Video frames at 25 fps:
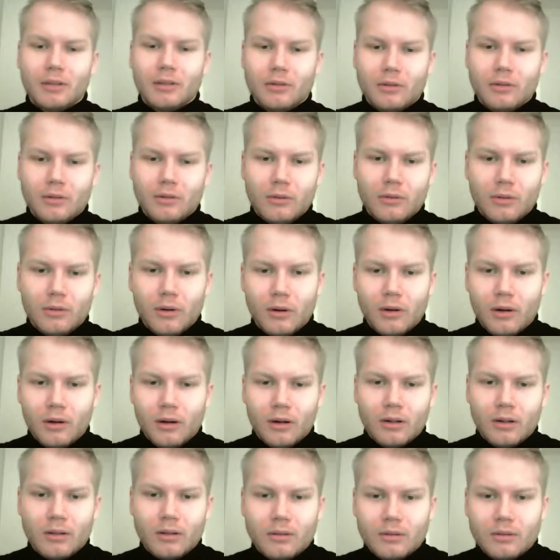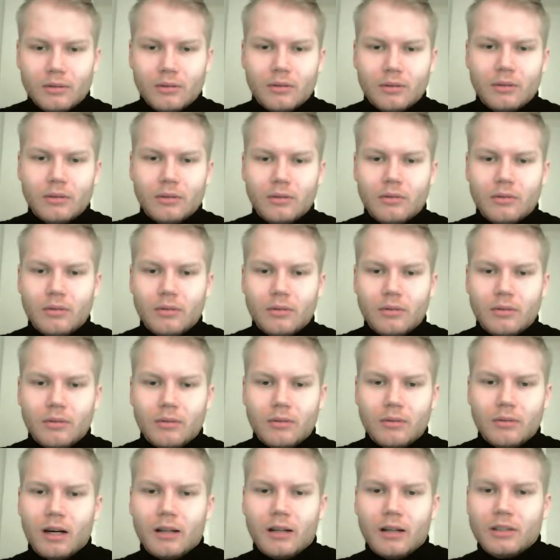to uh, like
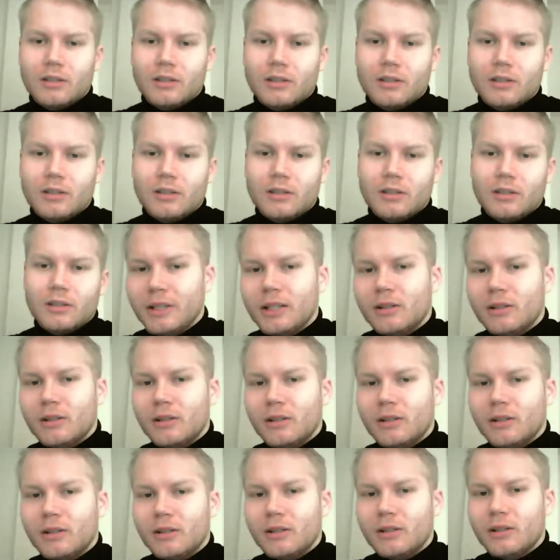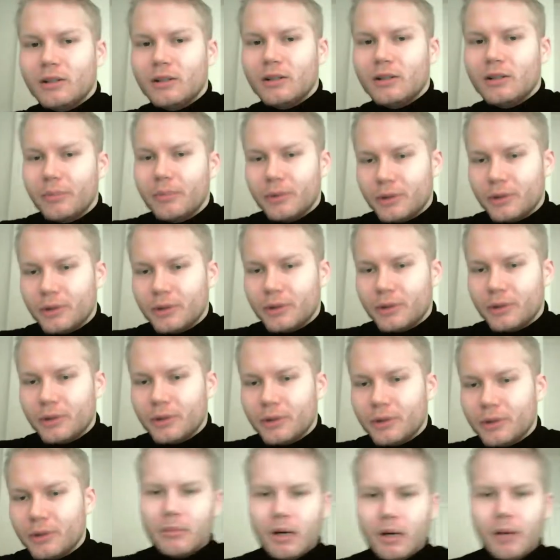uh, this looks pretty good buying
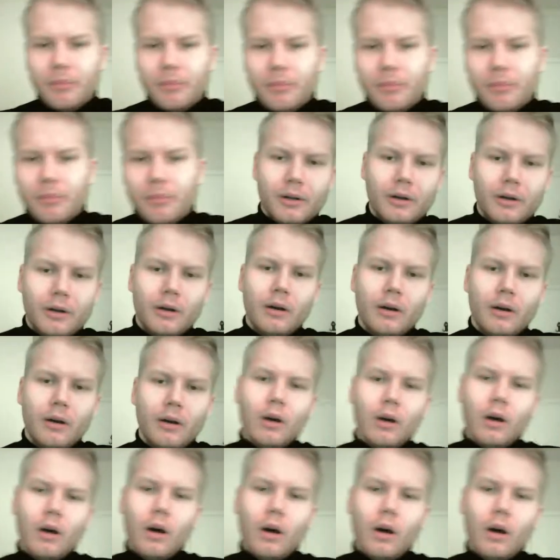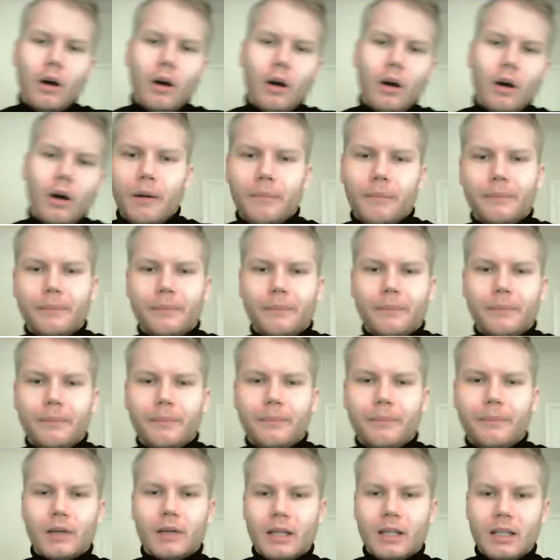opportunity in my opinion. Um if
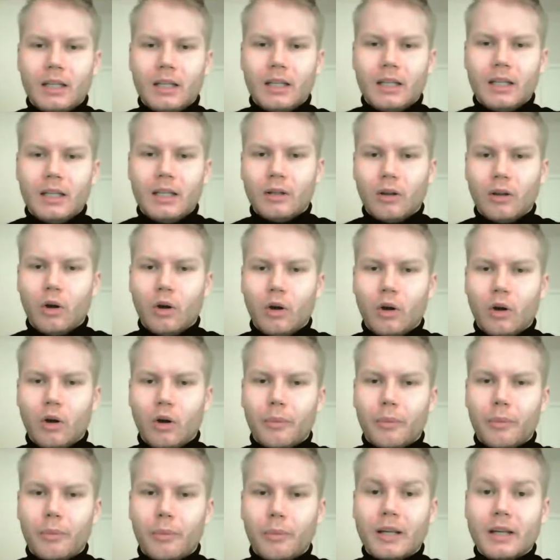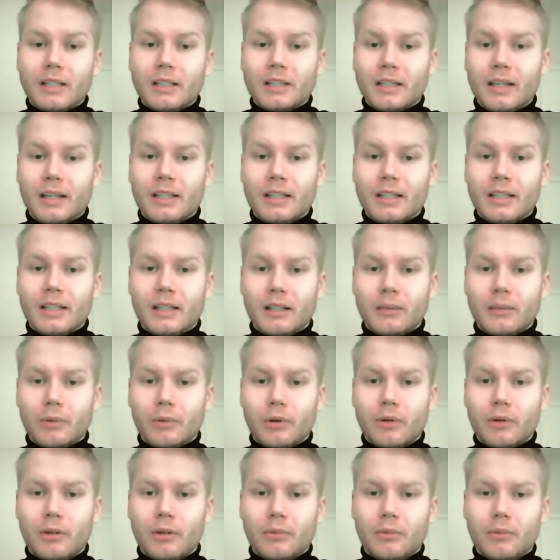we get even lower prices, I think that I'm
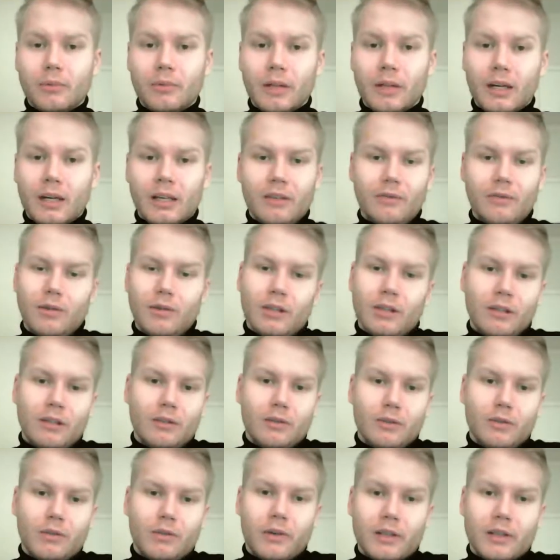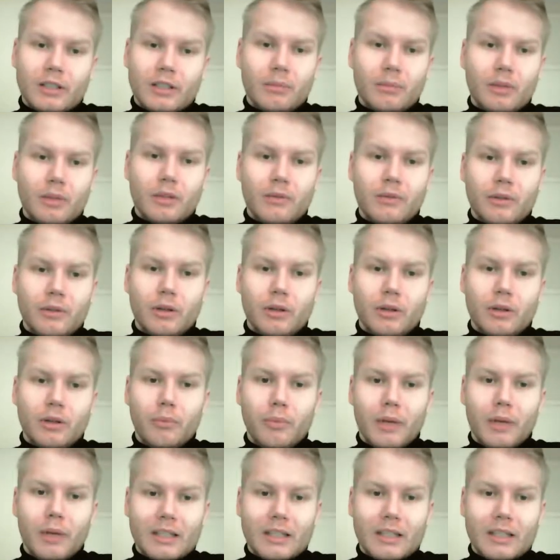going to like if we for example if we go
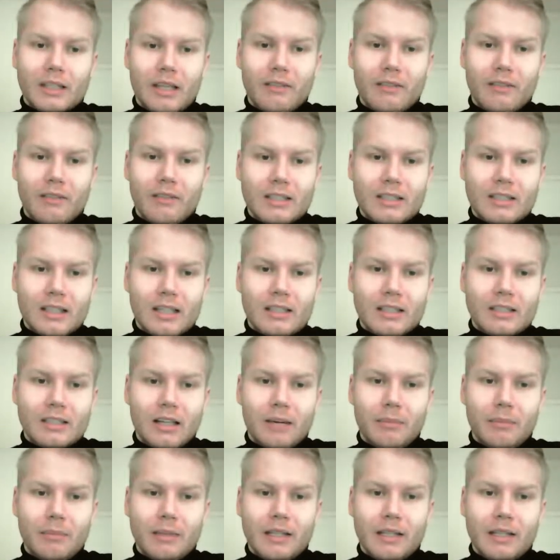like seven cents, I mean